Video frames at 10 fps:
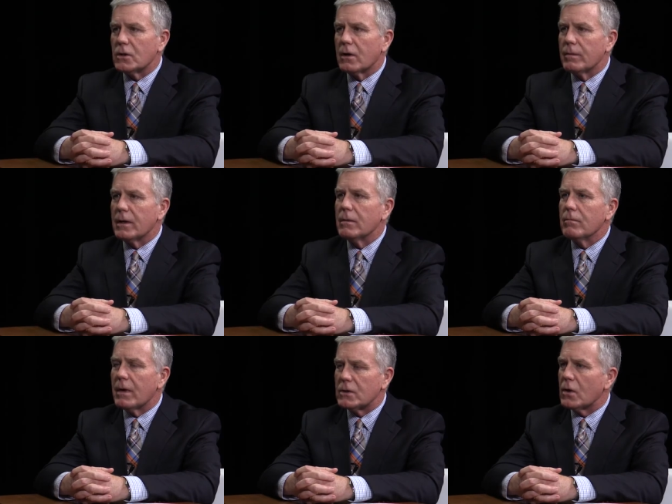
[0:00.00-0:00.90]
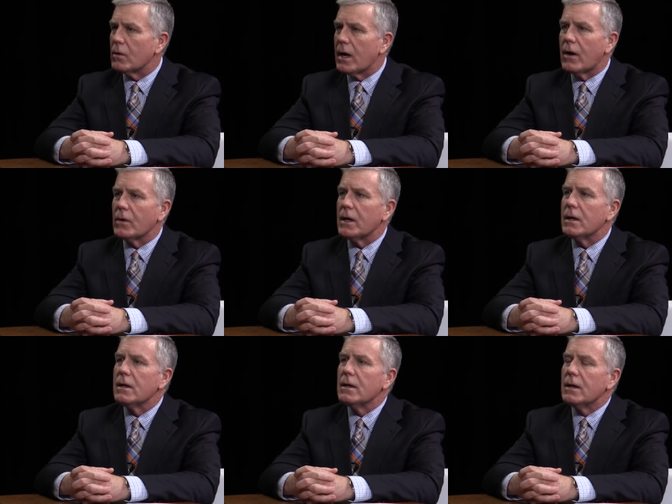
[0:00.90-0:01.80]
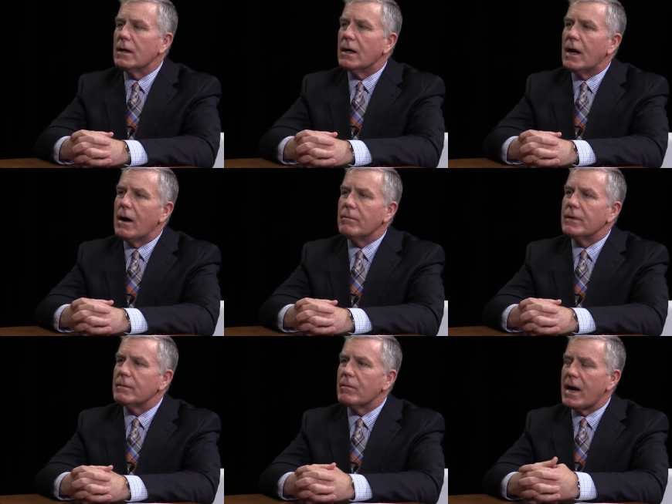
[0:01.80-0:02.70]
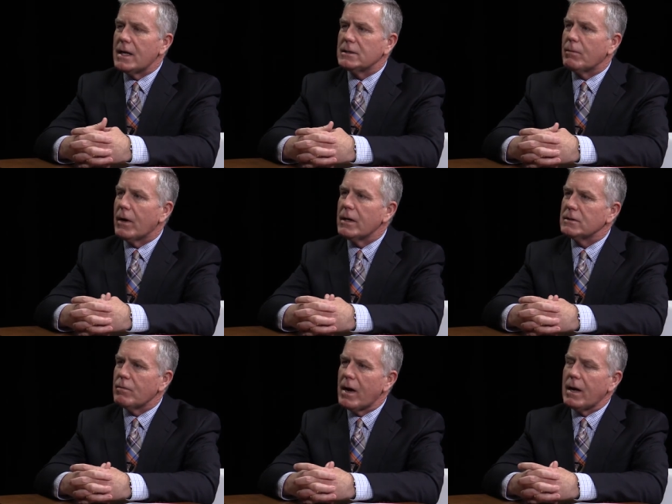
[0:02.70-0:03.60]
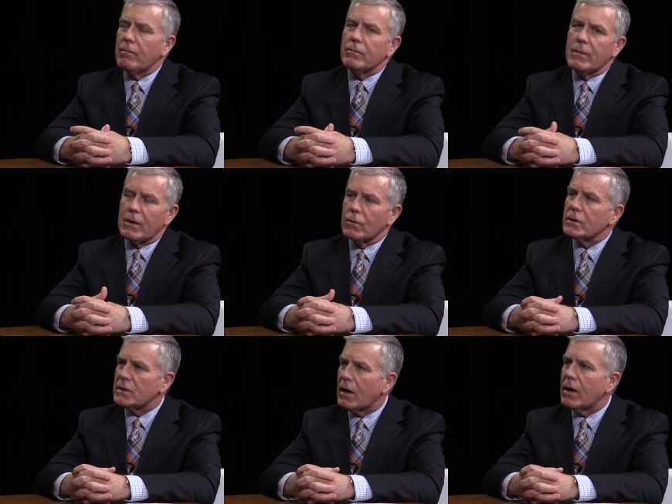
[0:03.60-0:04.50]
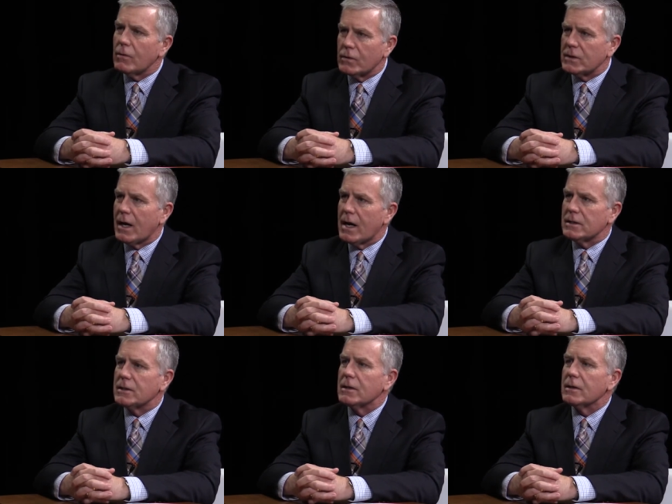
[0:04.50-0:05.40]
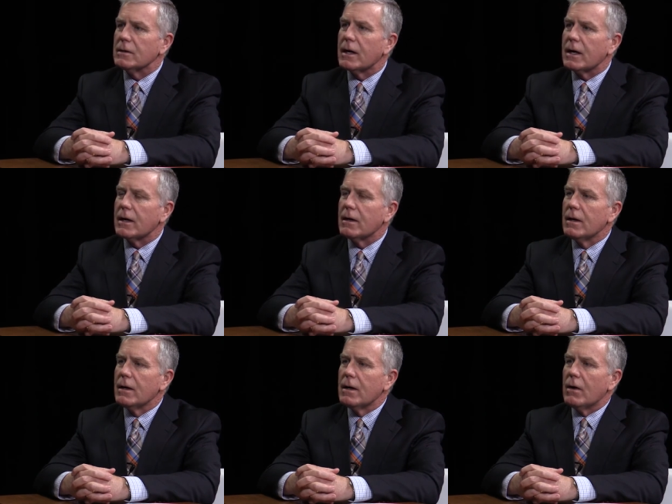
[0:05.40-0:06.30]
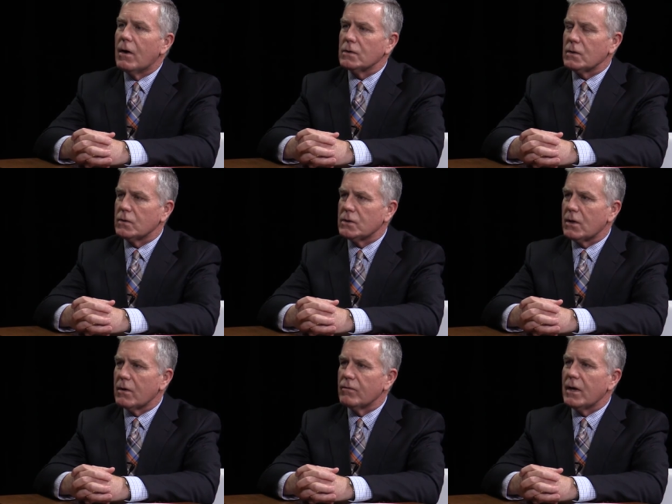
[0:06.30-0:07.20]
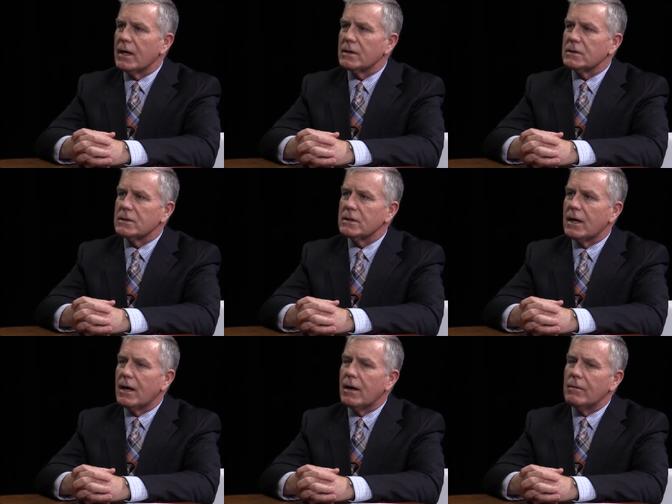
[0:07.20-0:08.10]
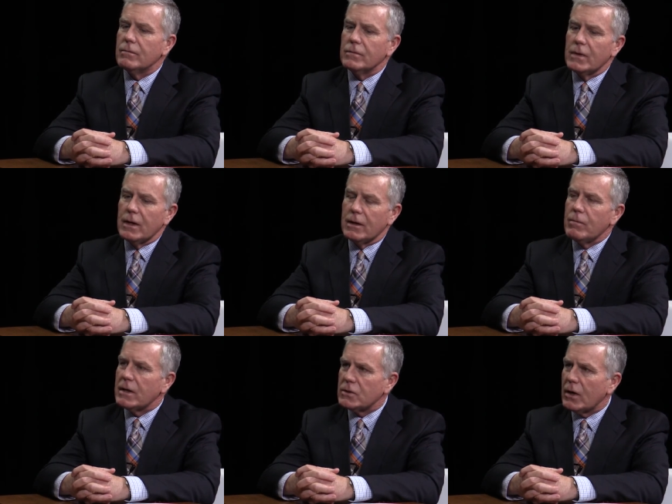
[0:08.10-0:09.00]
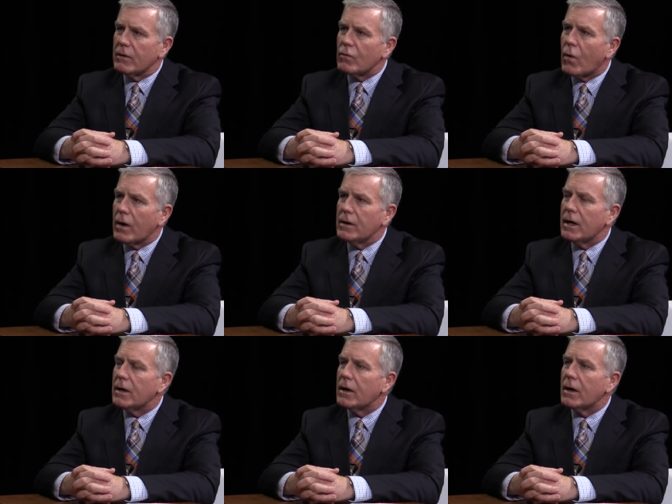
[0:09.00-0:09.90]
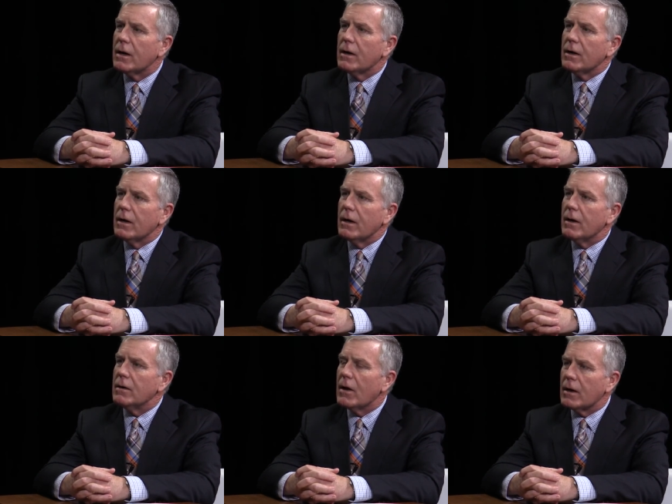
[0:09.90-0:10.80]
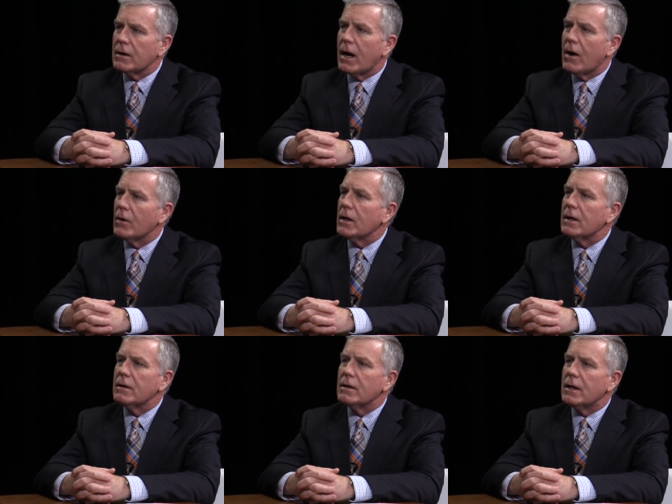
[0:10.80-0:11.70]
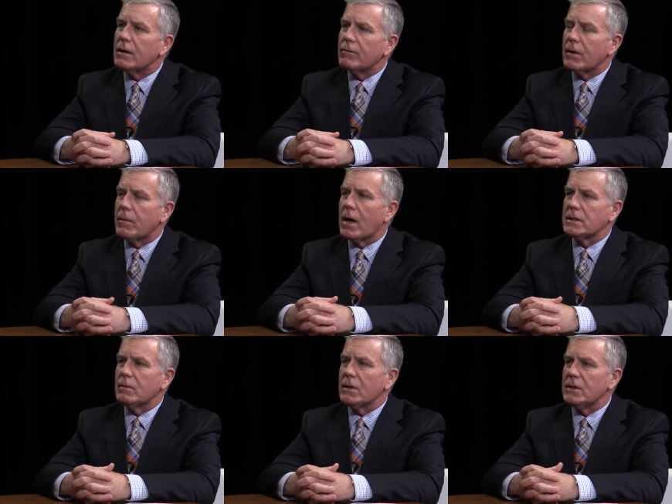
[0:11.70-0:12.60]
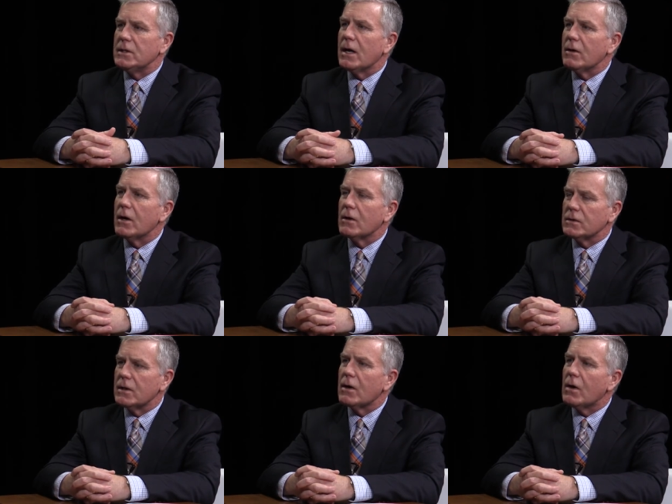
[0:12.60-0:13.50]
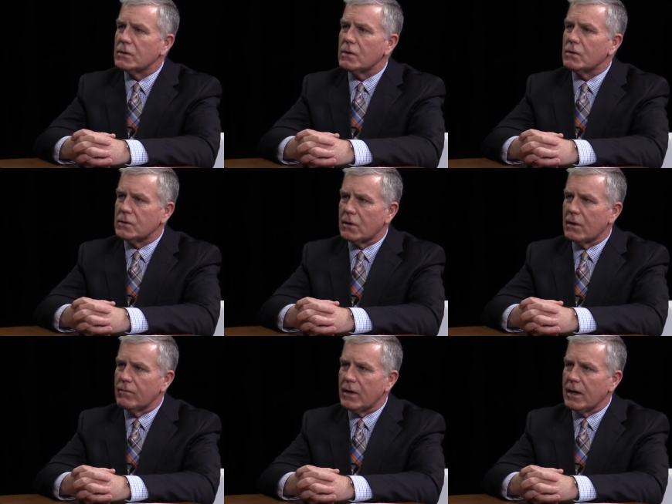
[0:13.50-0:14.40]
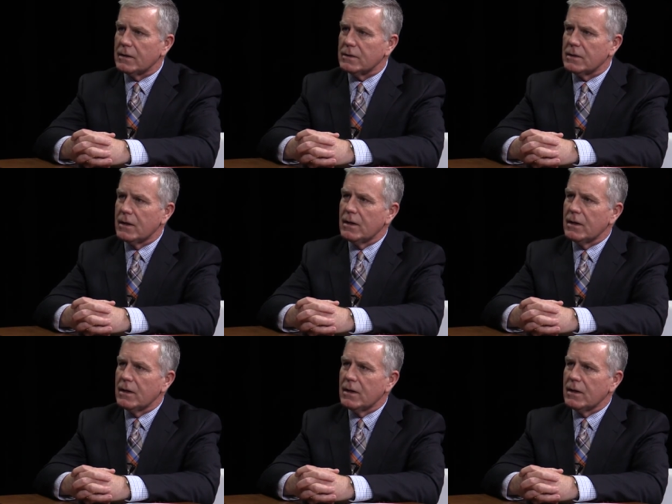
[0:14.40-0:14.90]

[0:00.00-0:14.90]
urban metro county. Um, but my experience, my, my roots are in Wisconsin, and I also served as um, administrative coordinator in Dunn County uh, for approximately 10 years, and then also served as